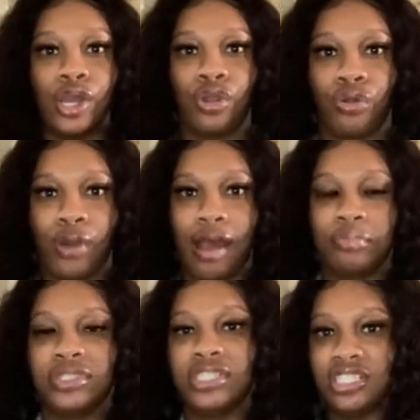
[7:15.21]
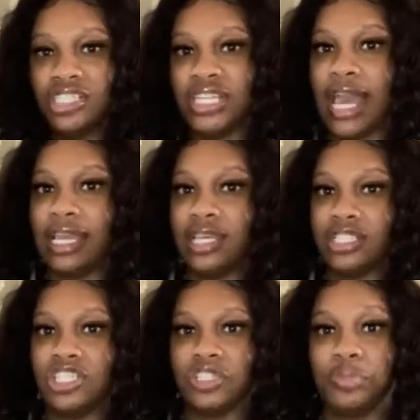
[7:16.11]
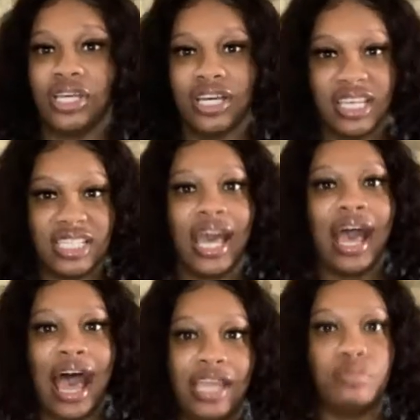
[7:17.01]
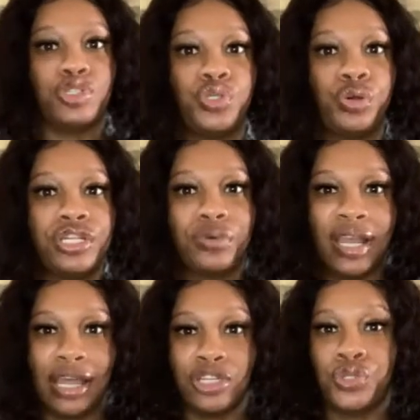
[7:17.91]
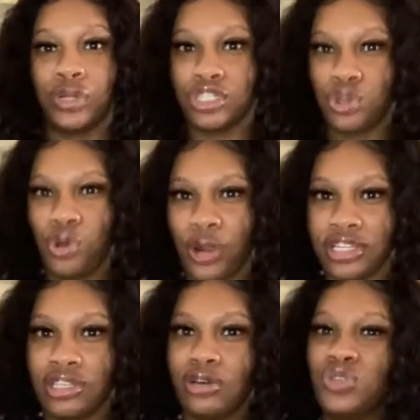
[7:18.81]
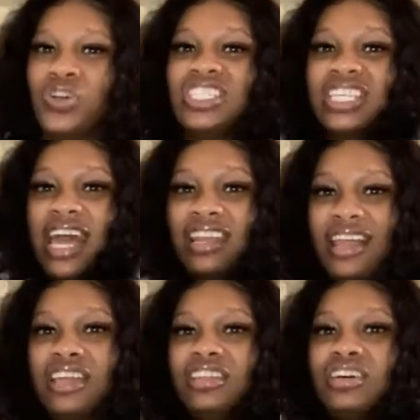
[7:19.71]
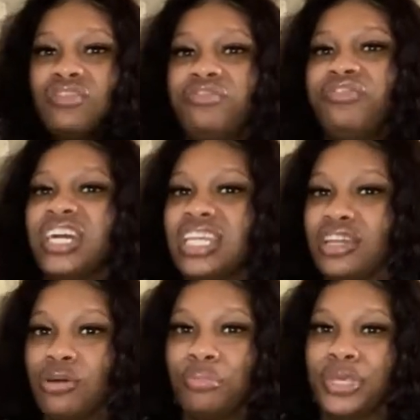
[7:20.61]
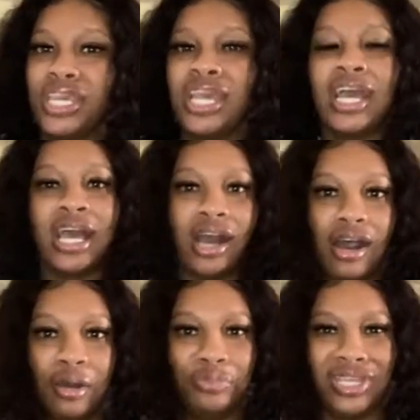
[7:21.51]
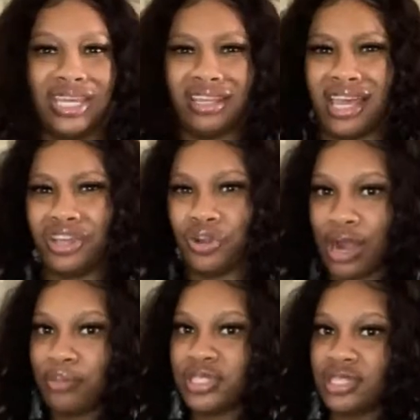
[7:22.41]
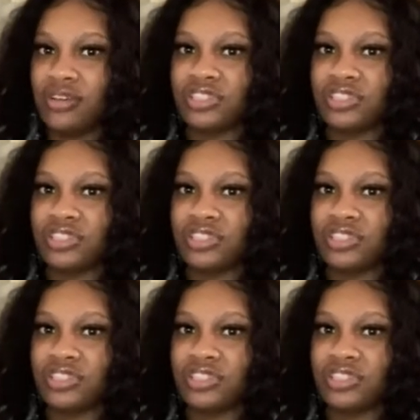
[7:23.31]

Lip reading: cropped jackets, just because I am short, so I got a short torso, so it just kind of like looks funny on me getting like crop stuff.